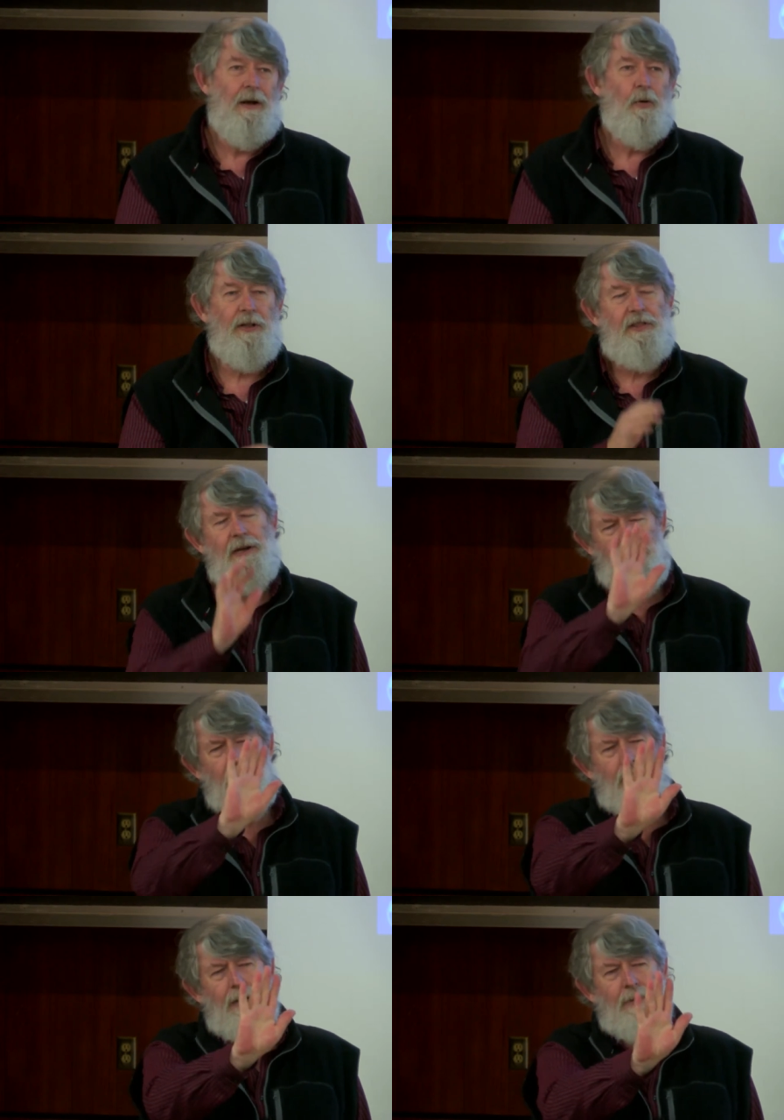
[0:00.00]
what,
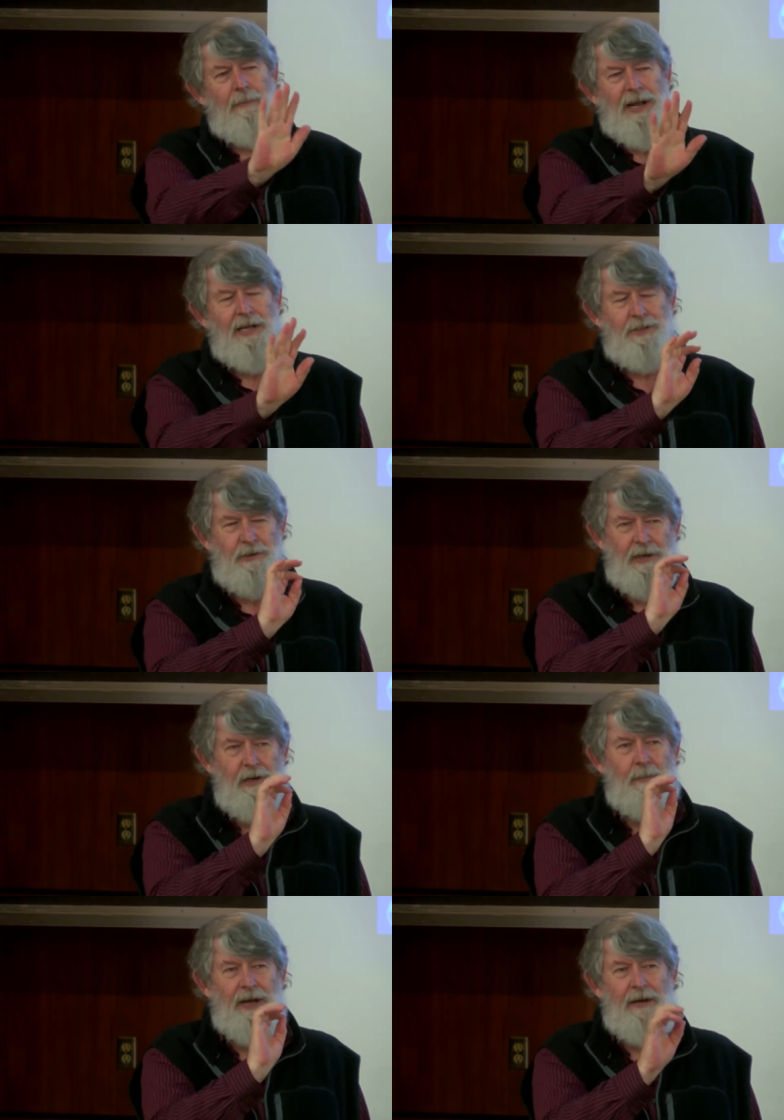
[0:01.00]
I, am going to answer it a
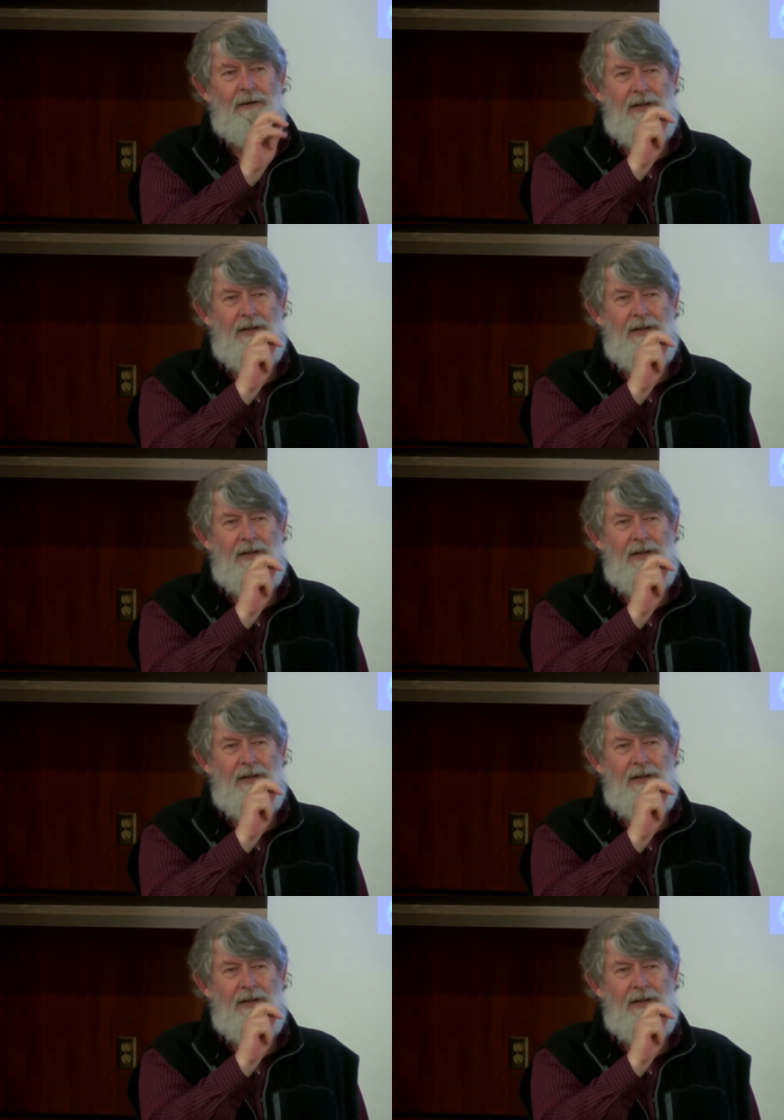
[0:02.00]
little bit.